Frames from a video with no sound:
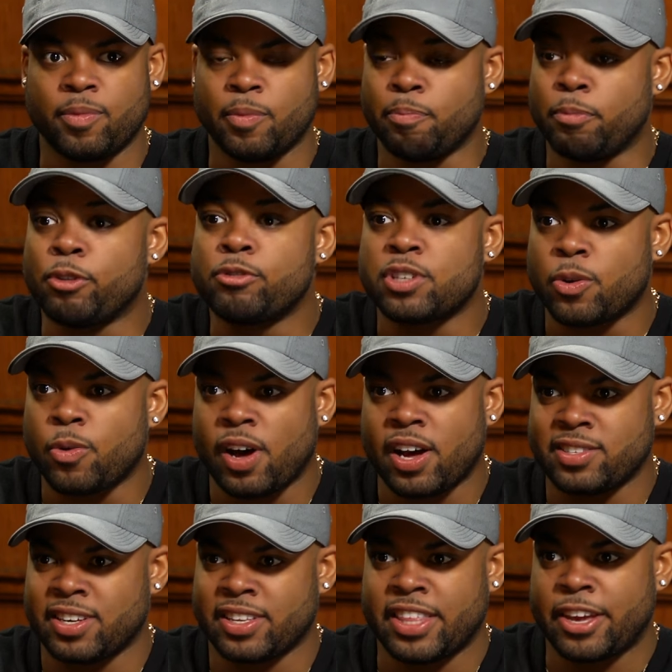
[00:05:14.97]

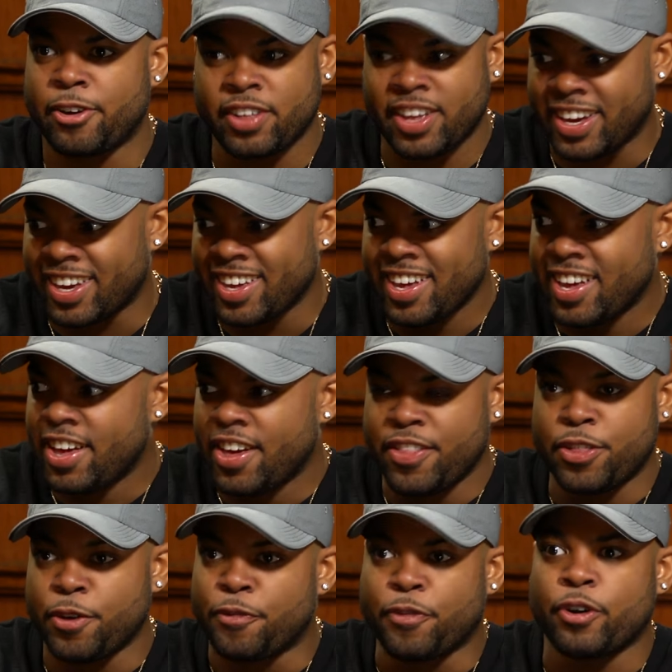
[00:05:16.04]
Music-wise, like they were like
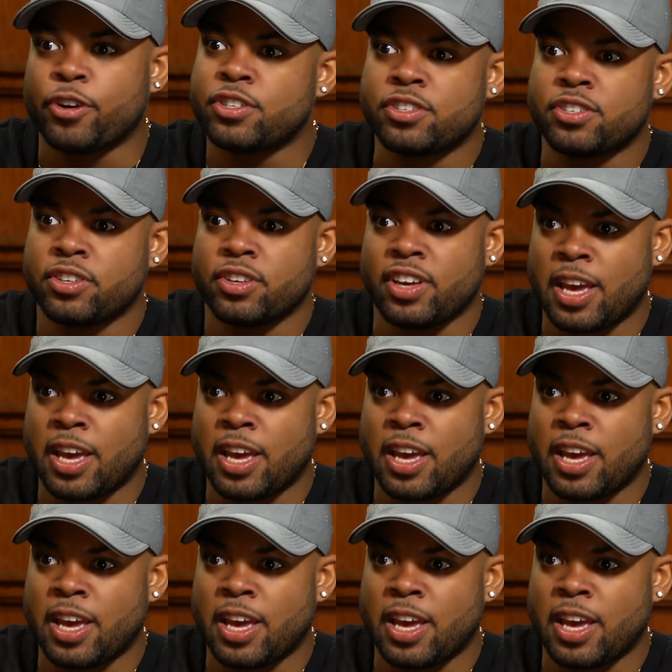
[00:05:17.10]
the first